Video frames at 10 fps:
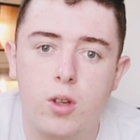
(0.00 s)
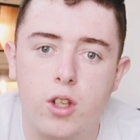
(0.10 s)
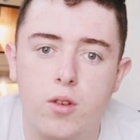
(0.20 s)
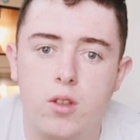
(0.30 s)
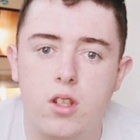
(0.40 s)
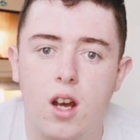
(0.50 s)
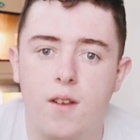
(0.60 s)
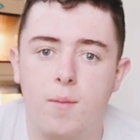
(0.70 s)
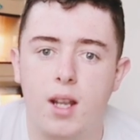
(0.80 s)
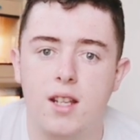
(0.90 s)
want to use
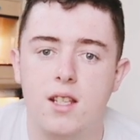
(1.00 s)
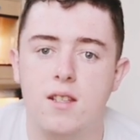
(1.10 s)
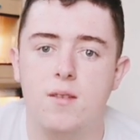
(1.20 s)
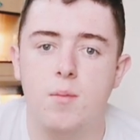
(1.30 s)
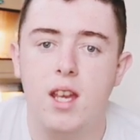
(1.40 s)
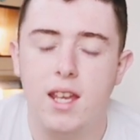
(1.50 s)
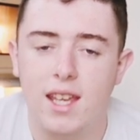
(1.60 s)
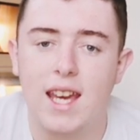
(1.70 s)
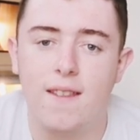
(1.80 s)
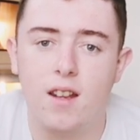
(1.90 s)
live plants,
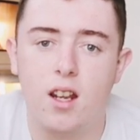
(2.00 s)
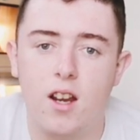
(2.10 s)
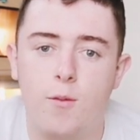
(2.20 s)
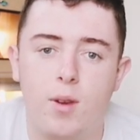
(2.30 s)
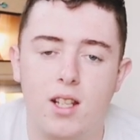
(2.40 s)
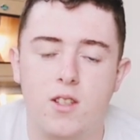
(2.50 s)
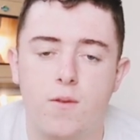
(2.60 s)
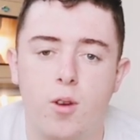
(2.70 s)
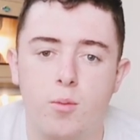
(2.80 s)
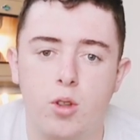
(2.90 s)
get the live plants
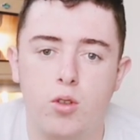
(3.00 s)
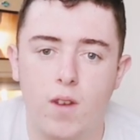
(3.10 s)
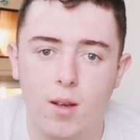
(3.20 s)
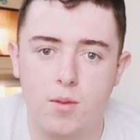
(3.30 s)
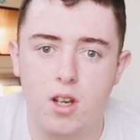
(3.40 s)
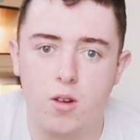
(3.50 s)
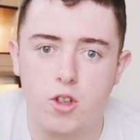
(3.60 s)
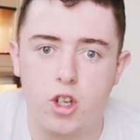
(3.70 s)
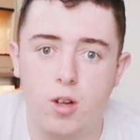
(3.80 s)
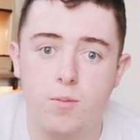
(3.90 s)
from your reptile
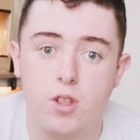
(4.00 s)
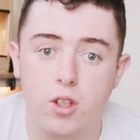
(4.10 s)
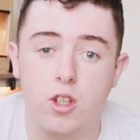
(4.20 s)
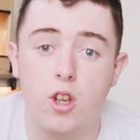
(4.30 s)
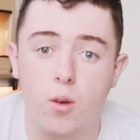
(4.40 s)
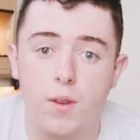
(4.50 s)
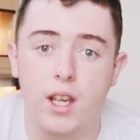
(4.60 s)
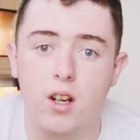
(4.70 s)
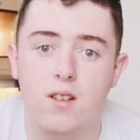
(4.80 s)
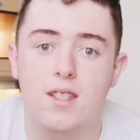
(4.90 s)
shop so you know
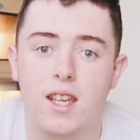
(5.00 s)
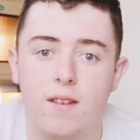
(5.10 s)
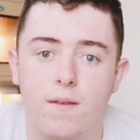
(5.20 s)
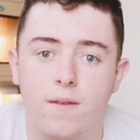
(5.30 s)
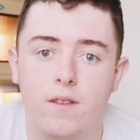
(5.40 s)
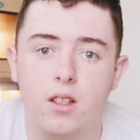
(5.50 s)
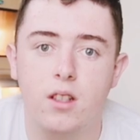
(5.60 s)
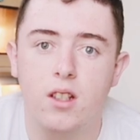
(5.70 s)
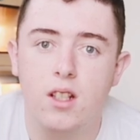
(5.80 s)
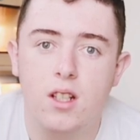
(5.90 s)
they are safe.
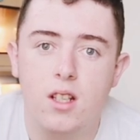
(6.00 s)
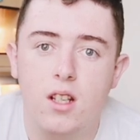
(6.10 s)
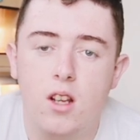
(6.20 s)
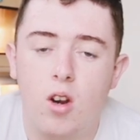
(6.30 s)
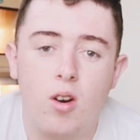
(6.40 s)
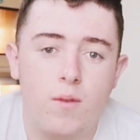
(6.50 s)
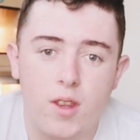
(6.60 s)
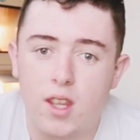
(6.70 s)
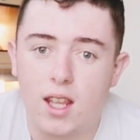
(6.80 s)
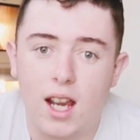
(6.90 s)
Other
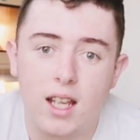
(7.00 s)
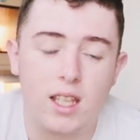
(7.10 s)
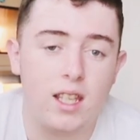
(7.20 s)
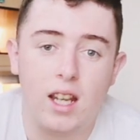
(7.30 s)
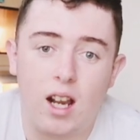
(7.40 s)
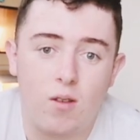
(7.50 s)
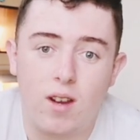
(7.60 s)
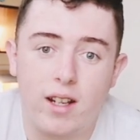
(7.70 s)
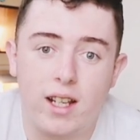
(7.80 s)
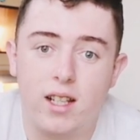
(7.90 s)
than that, you're now
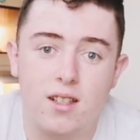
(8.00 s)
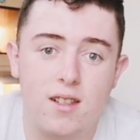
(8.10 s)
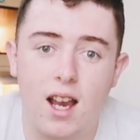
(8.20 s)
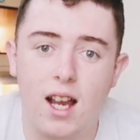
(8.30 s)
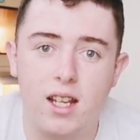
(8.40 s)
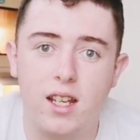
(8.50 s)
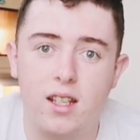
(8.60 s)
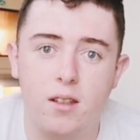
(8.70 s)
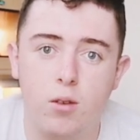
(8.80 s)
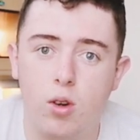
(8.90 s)
ready to add
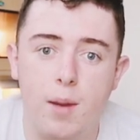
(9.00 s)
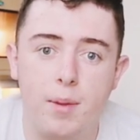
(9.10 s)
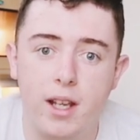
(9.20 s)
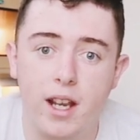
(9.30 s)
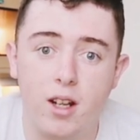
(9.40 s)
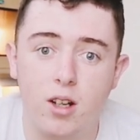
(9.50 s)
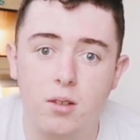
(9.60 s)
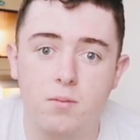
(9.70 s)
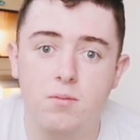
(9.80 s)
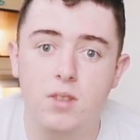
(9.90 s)
in your leopard
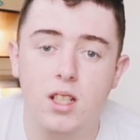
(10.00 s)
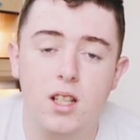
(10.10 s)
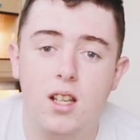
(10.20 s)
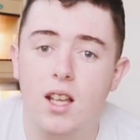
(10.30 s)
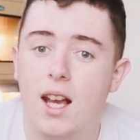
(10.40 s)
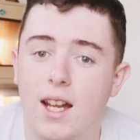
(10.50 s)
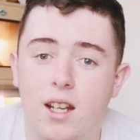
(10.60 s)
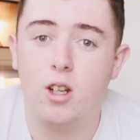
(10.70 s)
gecko. And